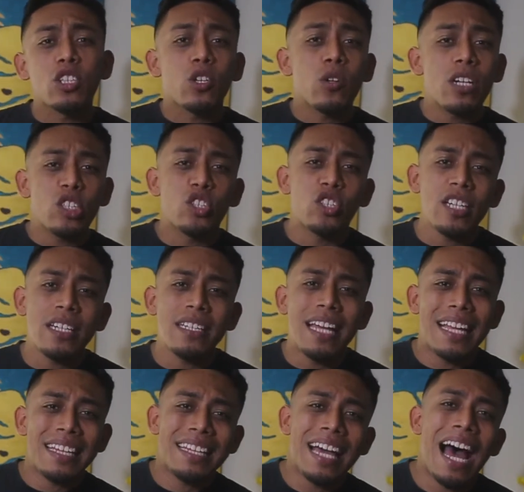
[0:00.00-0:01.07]
Christian
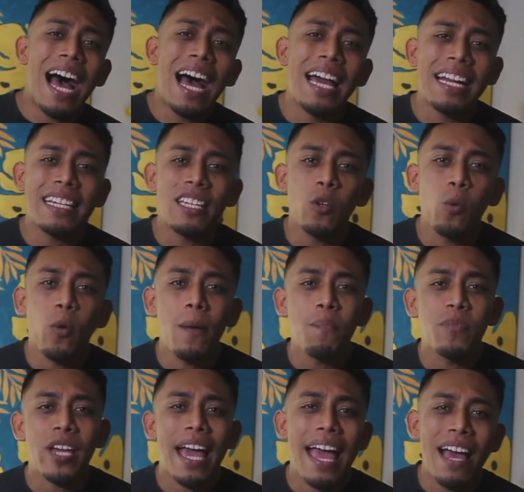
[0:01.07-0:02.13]
that died and he
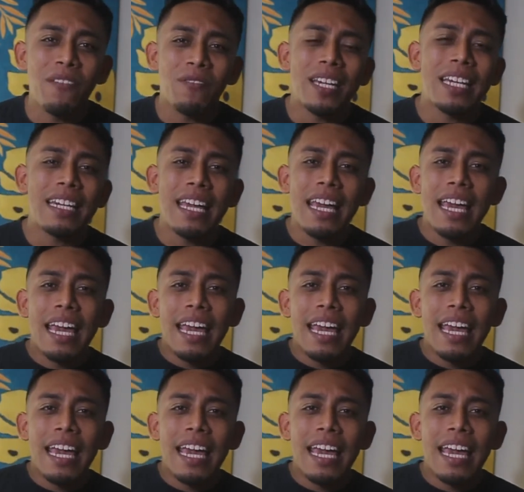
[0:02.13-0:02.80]
went to heaven,